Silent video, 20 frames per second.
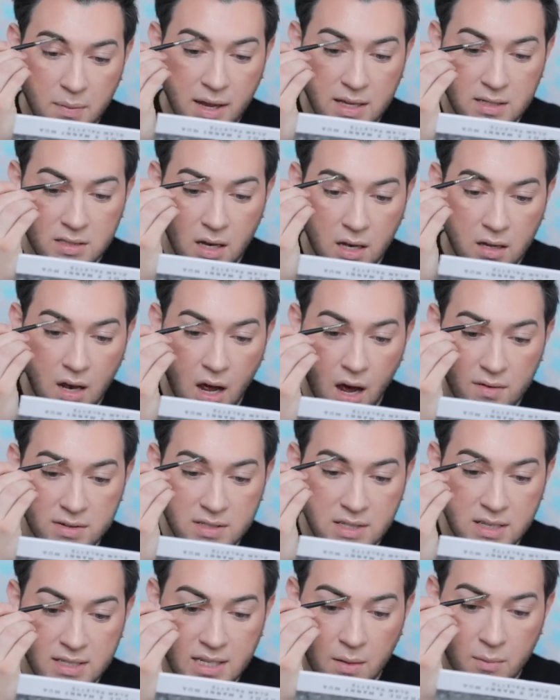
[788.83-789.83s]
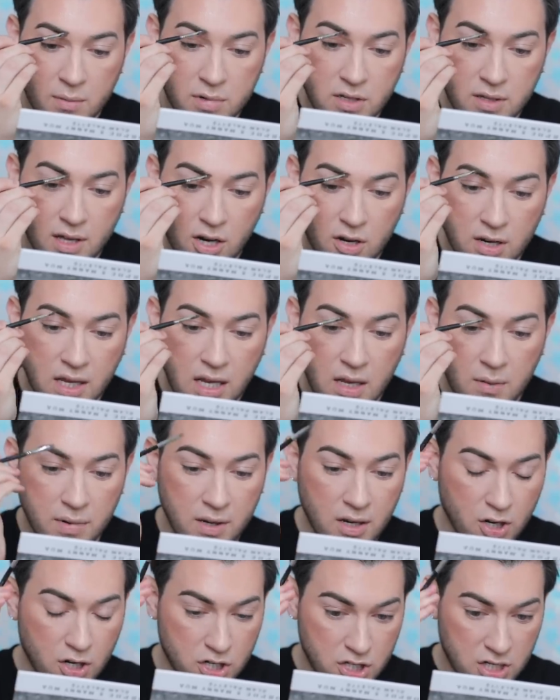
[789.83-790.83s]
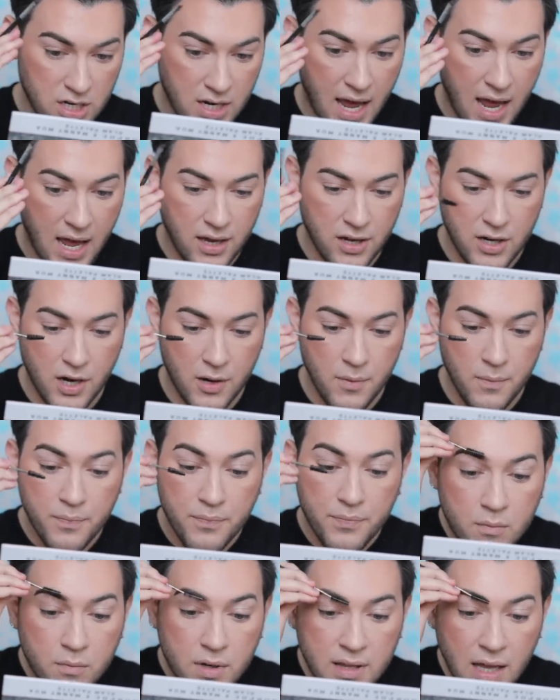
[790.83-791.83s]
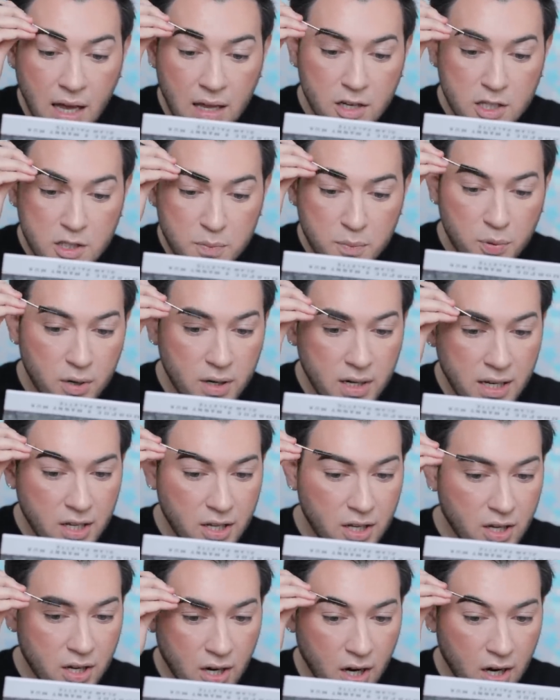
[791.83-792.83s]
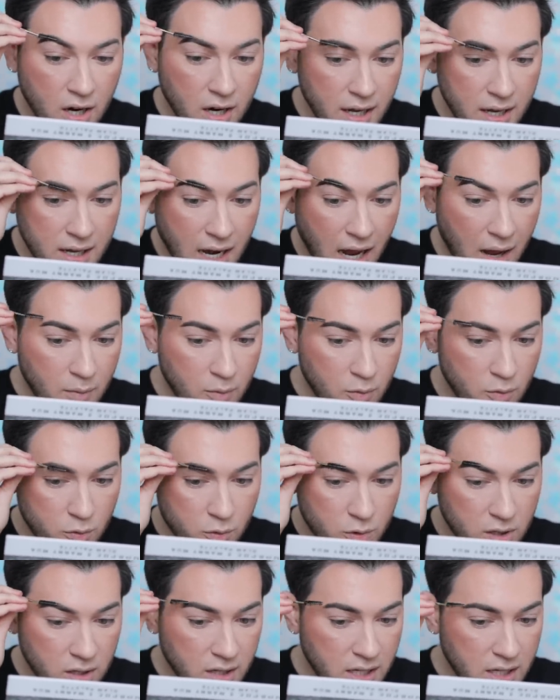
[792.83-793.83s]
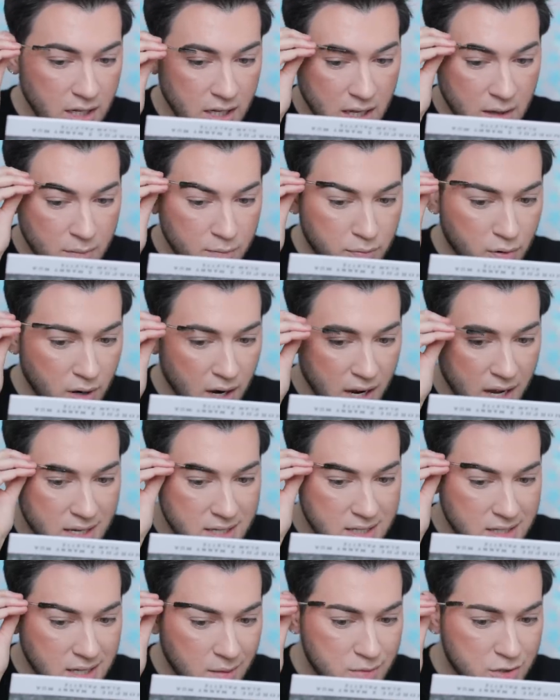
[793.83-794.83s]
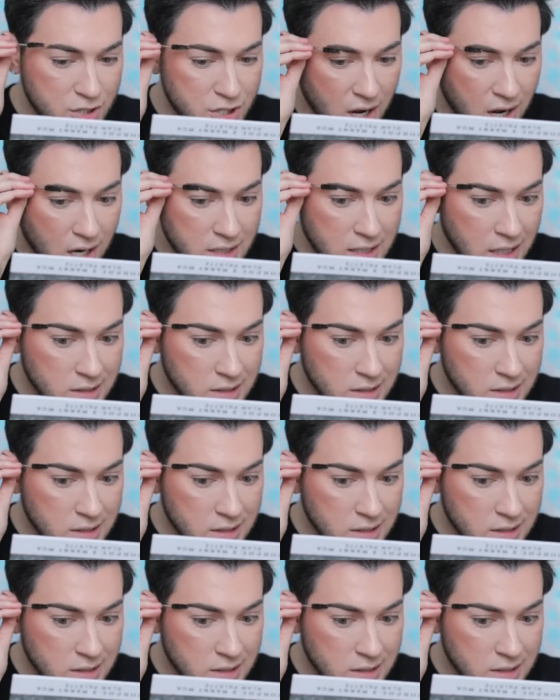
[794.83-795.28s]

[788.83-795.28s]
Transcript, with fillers: depends on obviously the temperature that you're keeping your shit at, you know? But that looks pretty good. I'm really impressed. I'm shocked